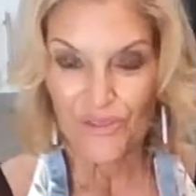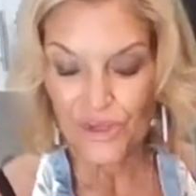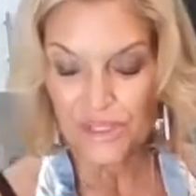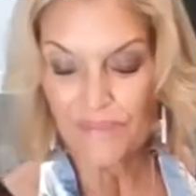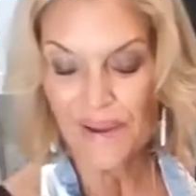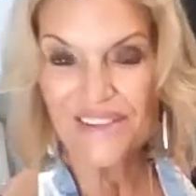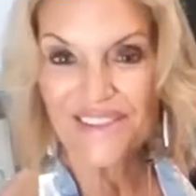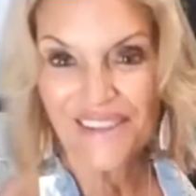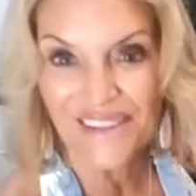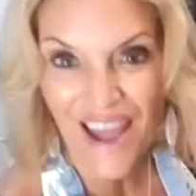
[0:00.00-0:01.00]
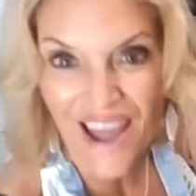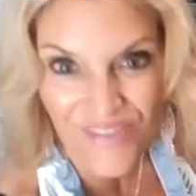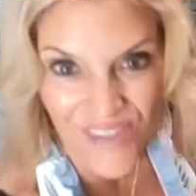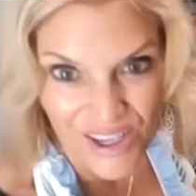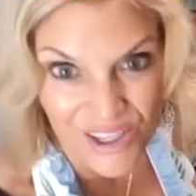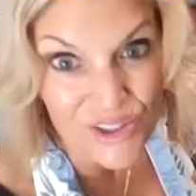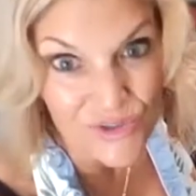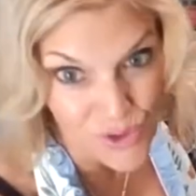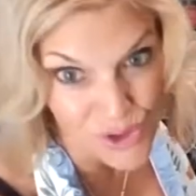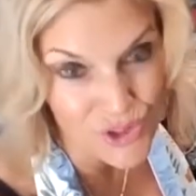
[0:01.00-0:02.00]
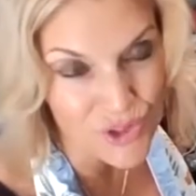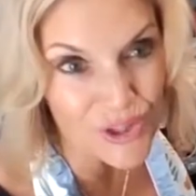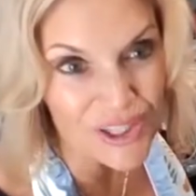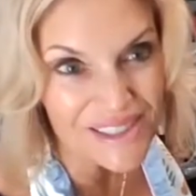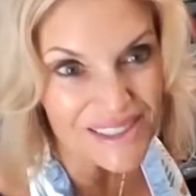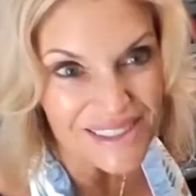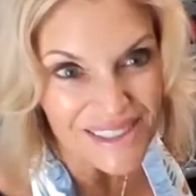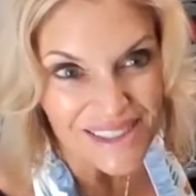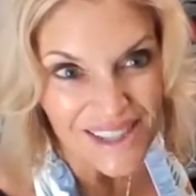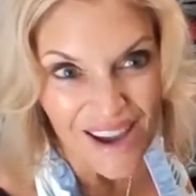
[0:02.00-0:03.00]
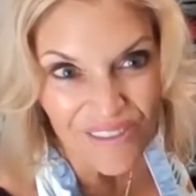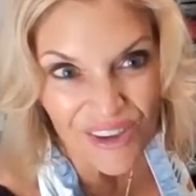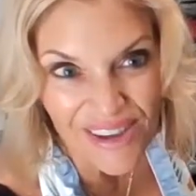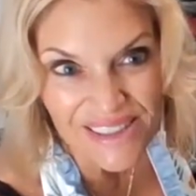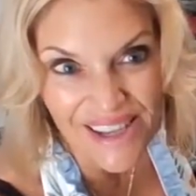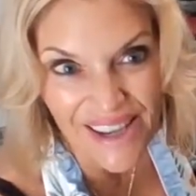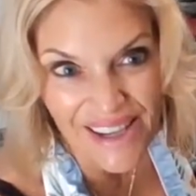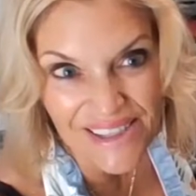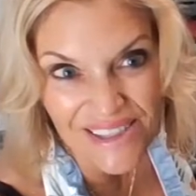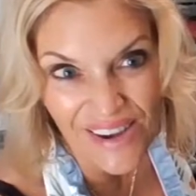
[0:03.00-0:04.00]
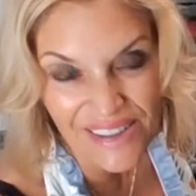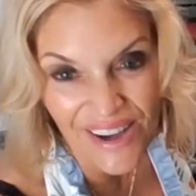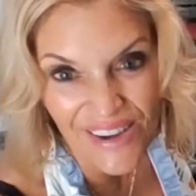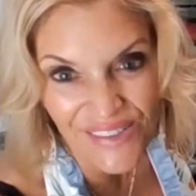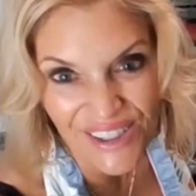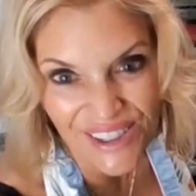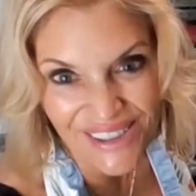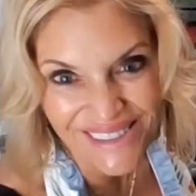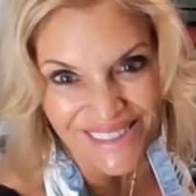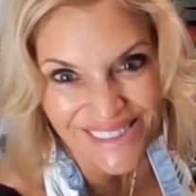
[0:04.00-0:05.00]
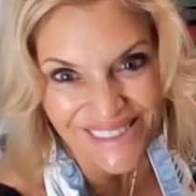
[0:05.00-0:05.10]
Food is medicine, and that is for sure. Have a great day. Signing off here.